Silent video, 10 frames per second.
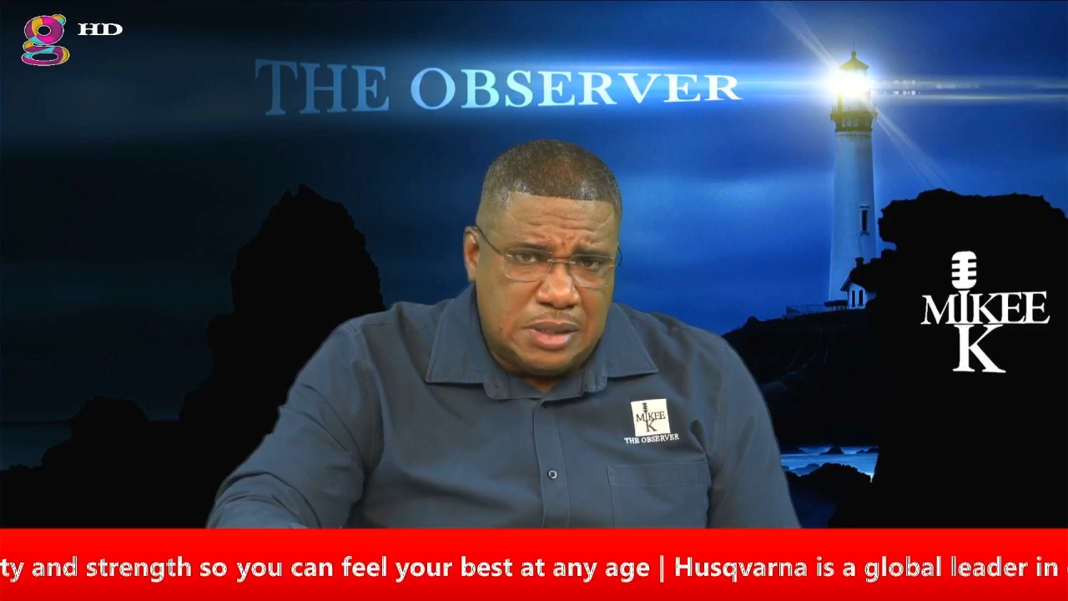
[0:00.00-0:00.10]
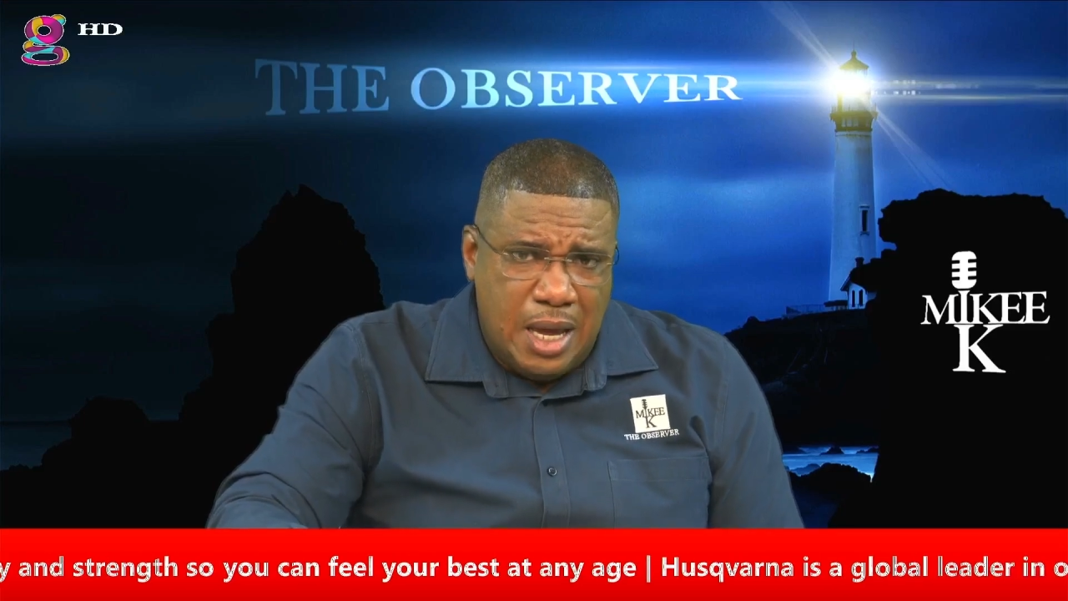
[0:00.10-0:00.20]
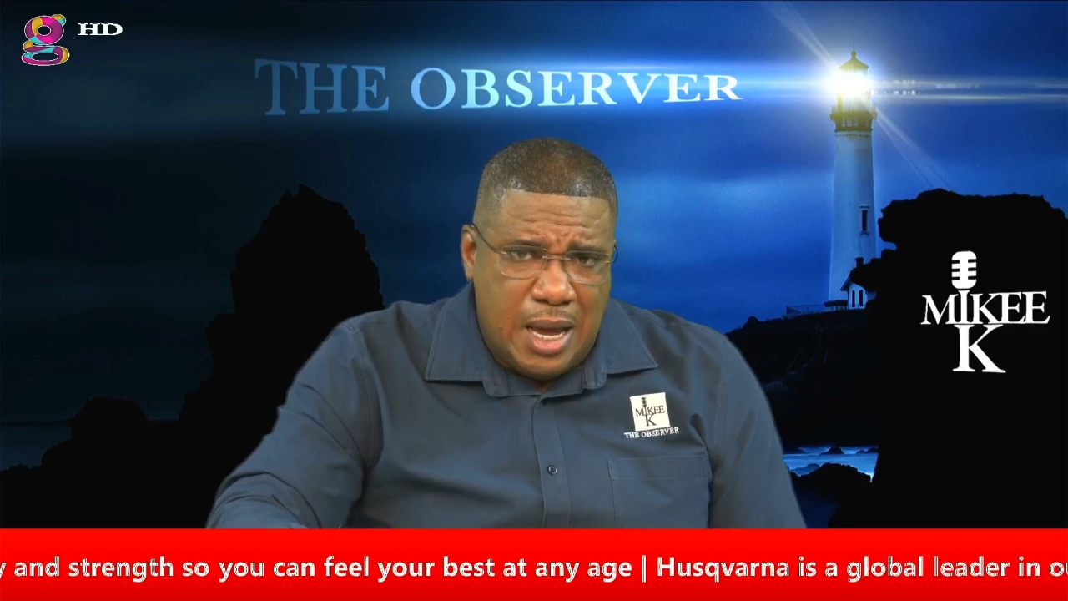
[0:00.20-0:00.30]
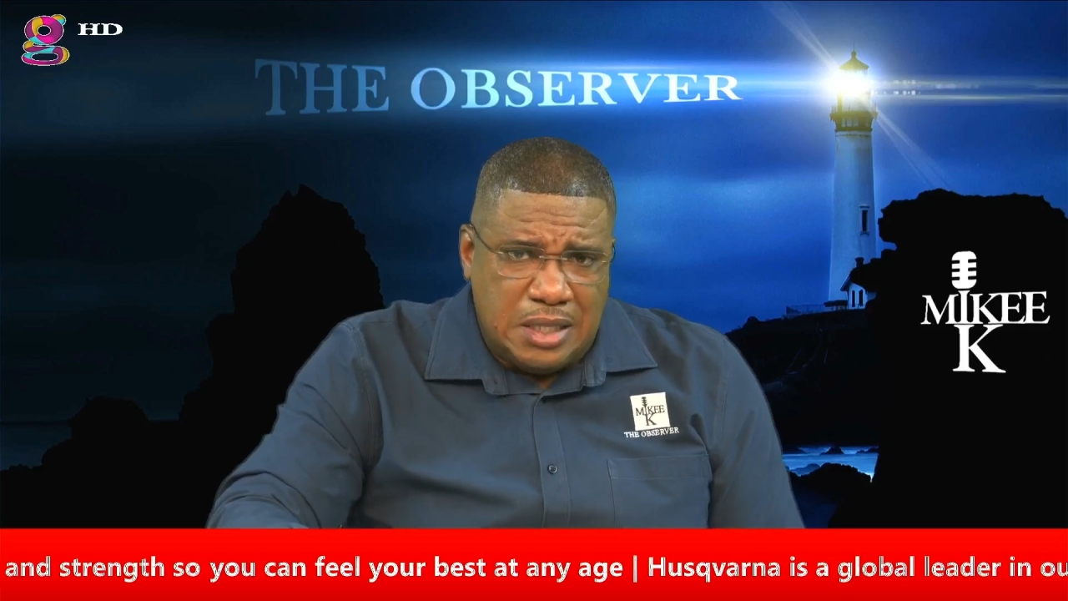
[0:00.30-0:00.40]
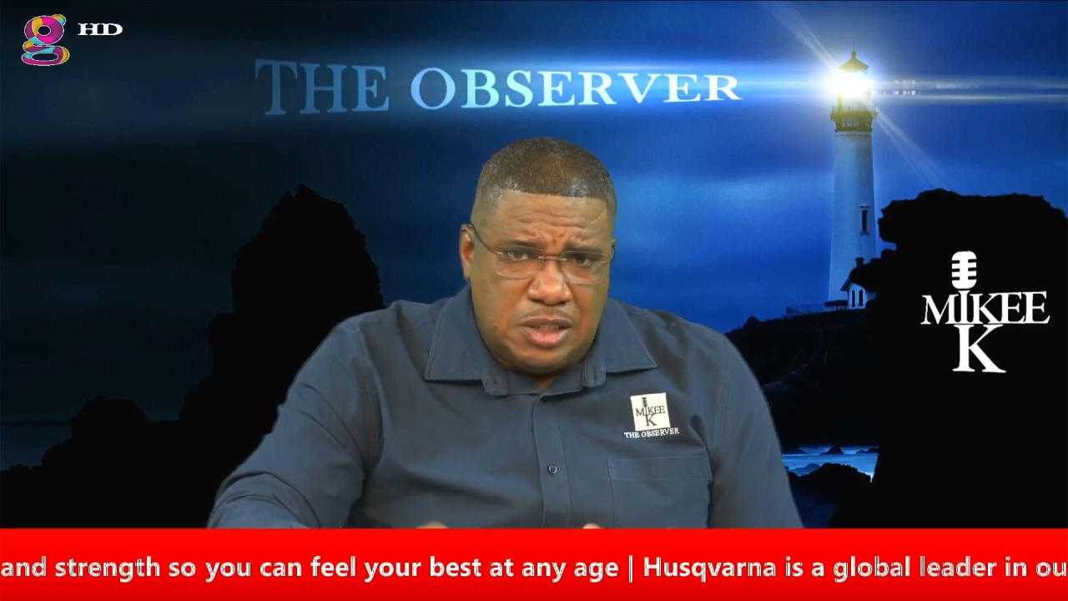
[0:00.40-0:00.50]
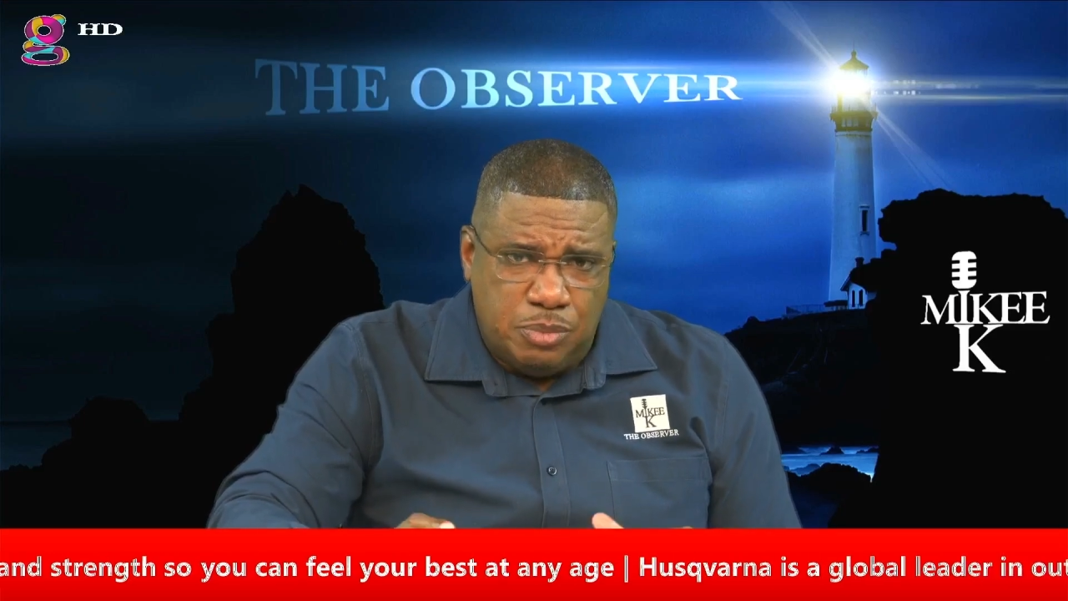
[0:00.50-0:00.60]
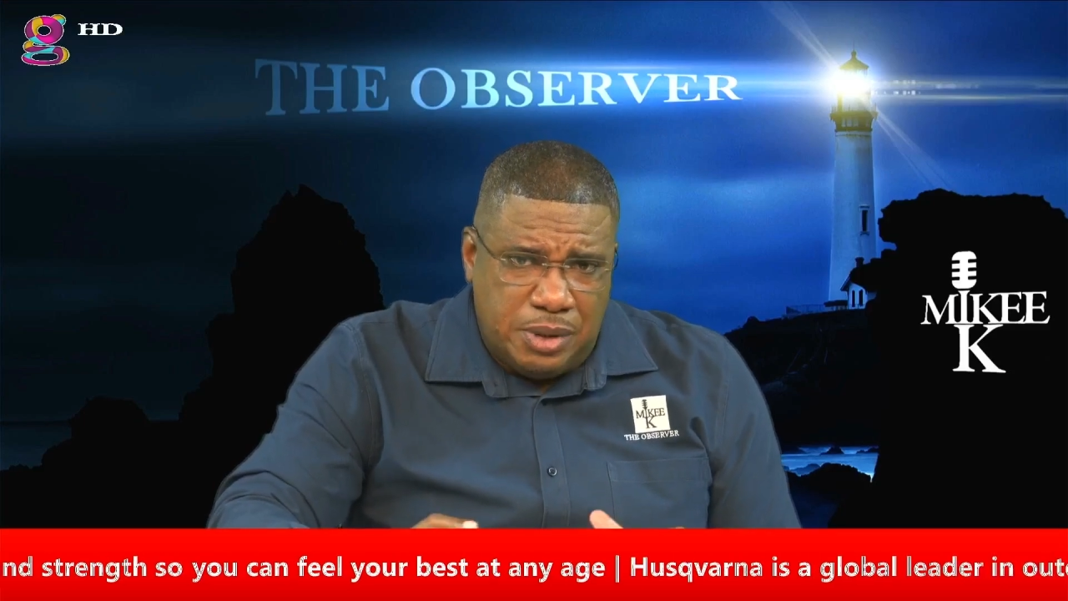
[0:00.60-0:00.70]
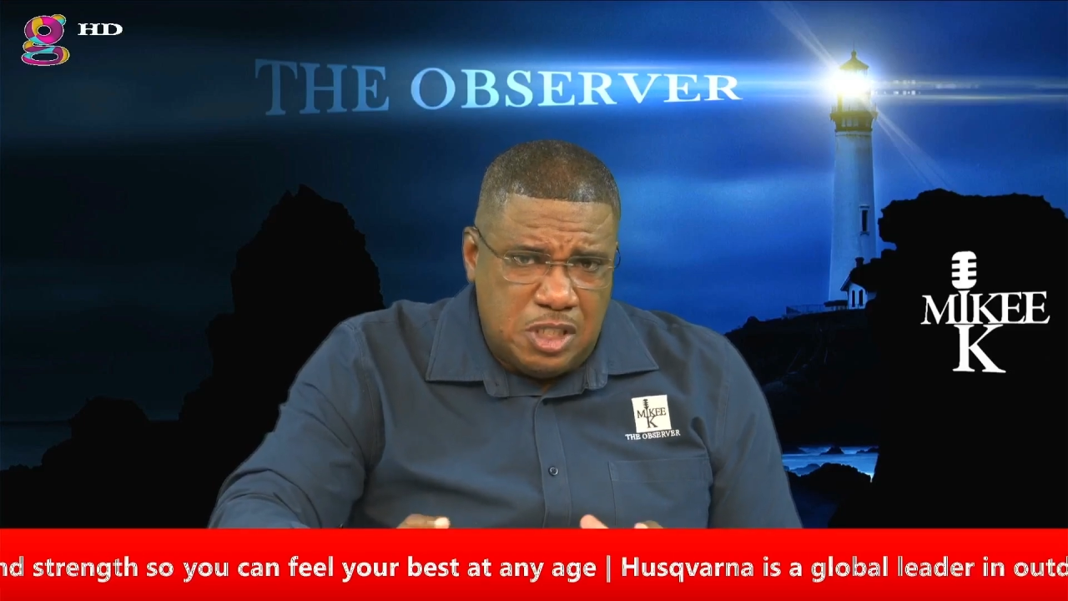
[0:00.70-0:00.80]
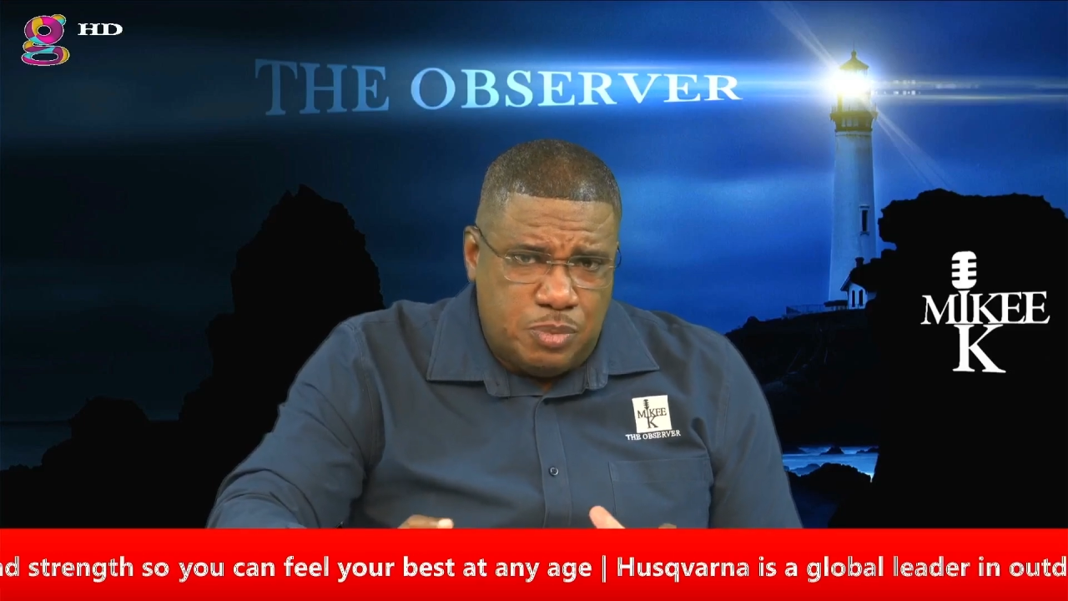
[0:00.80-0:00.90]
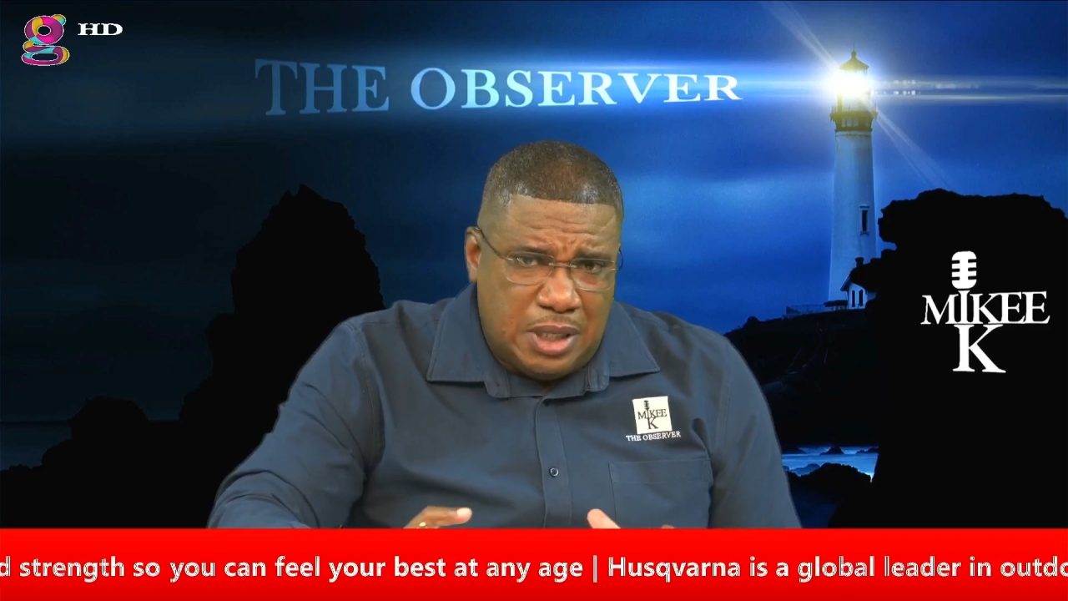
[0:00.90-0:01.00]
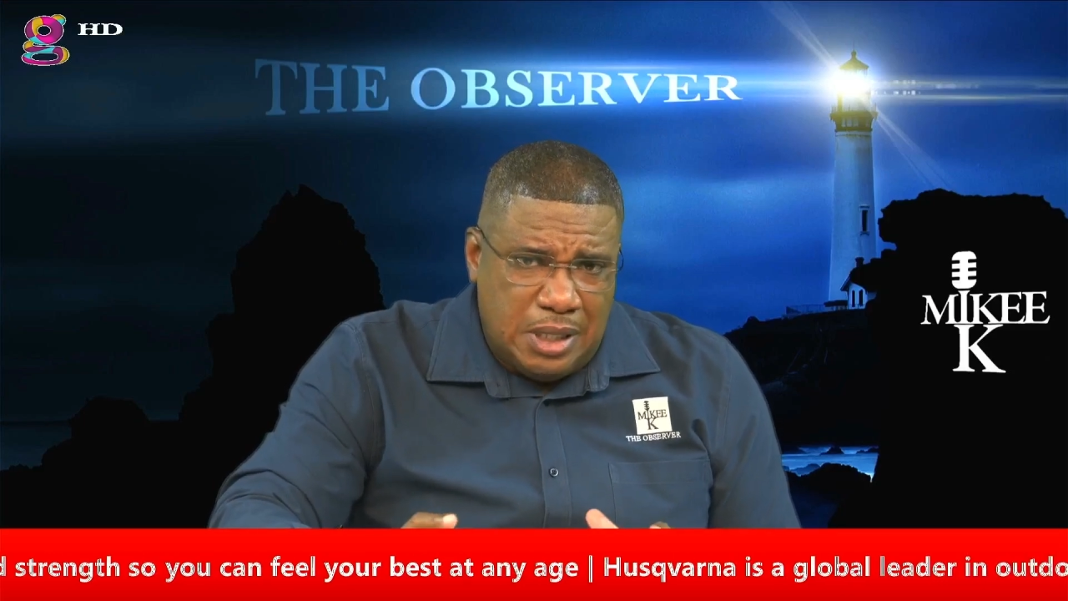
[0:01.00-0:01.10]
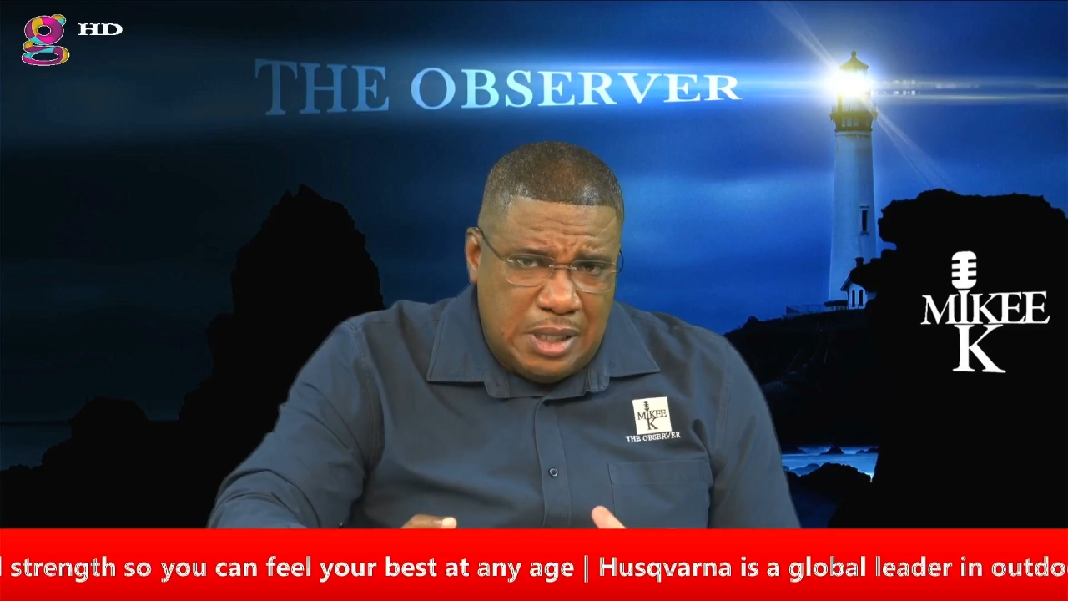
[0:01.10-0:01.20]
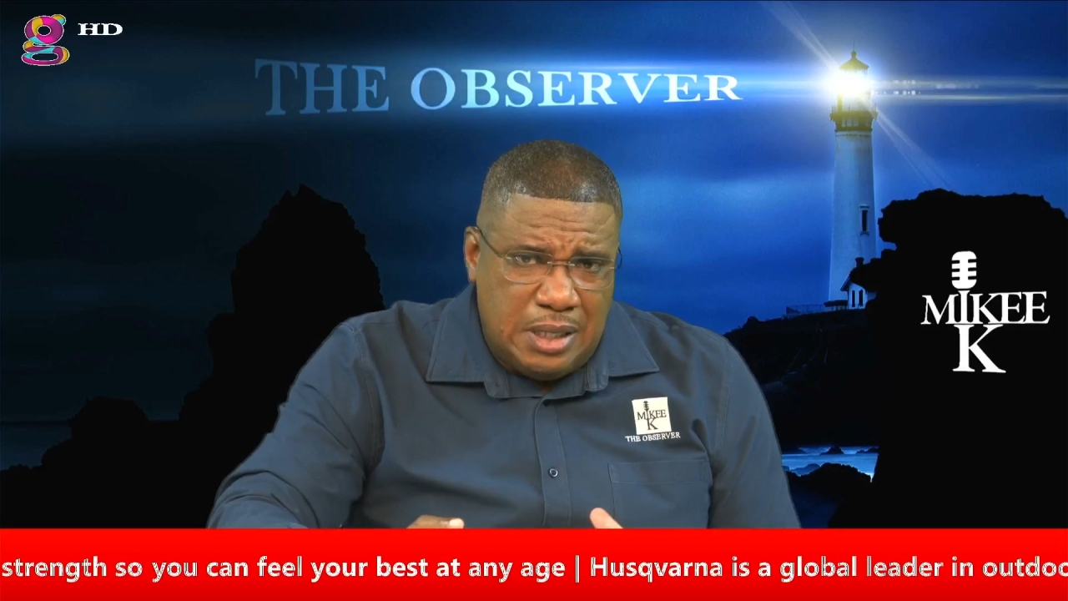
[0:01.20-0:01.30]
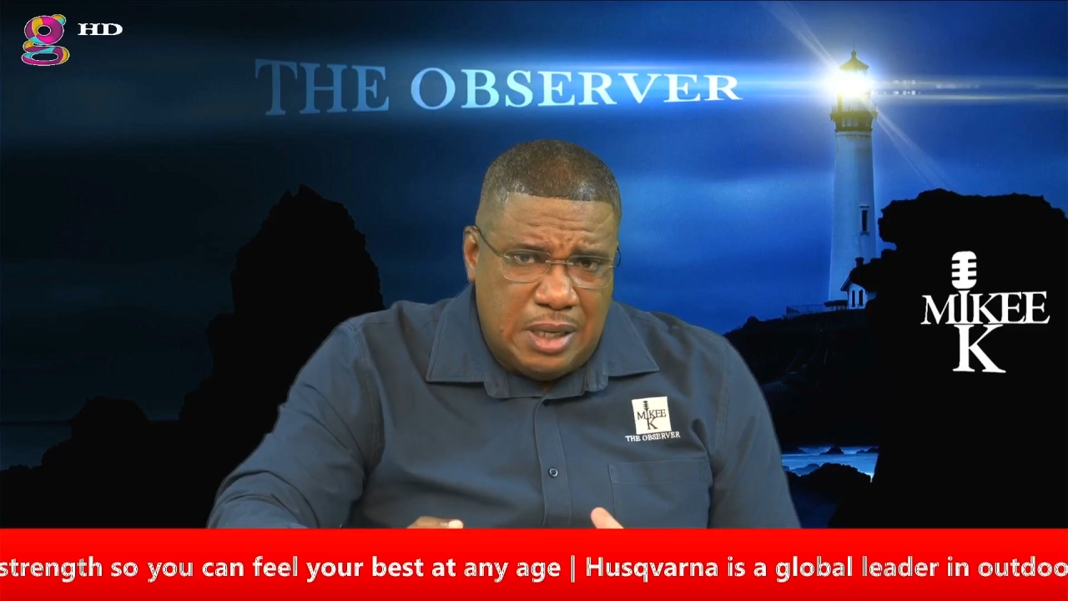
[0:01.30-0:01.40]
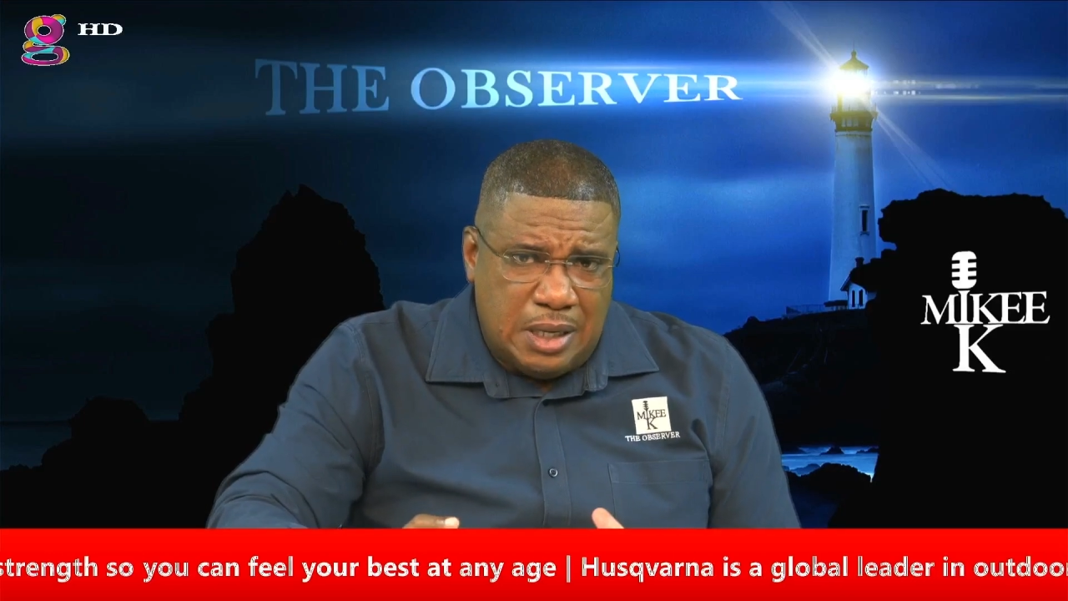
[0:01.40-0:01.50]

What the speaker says: has the police been lenient and